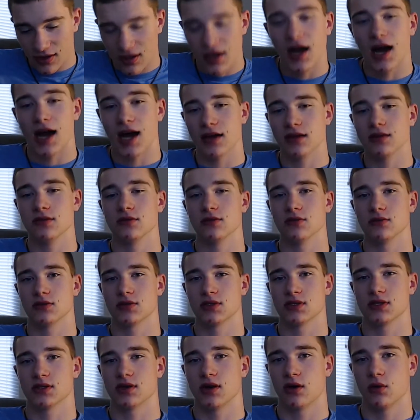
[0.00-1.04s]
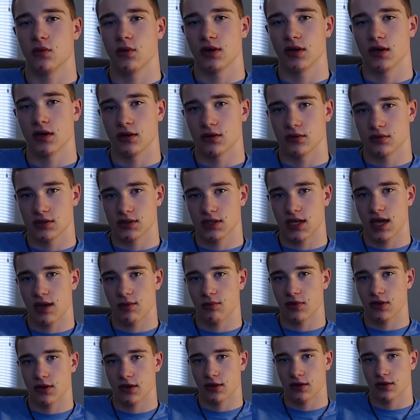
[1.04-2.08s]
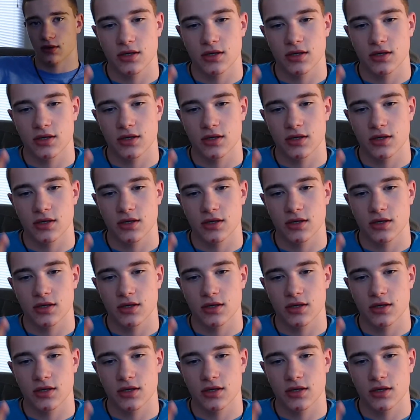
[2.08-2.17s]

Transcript: I use the Windows game thing.